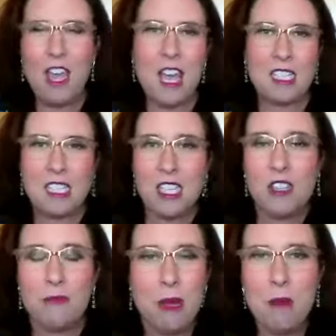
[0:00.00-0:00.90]
instead
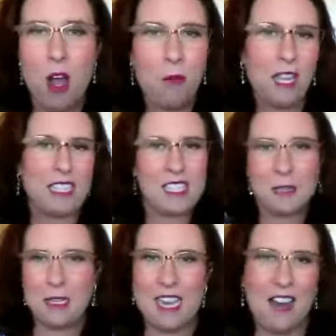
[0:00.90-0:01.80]
of my mom like sitting
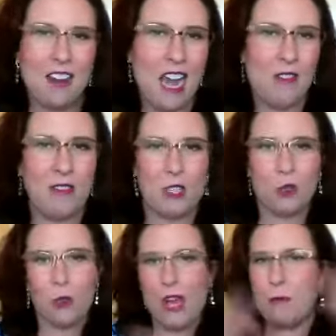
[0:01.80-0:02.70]
me down and having this
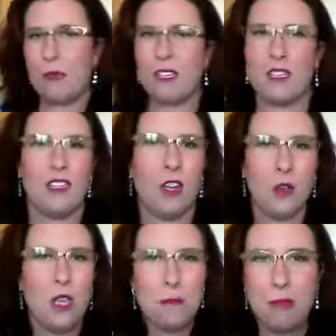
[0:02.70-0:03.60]
great big you know
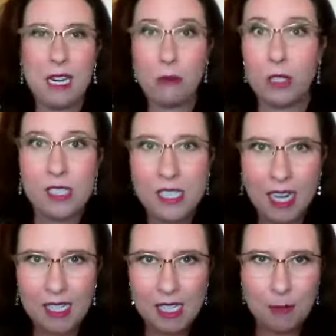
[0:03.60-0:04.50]
mini real
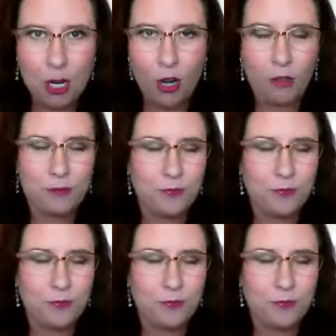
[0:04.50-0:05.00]
estate seminar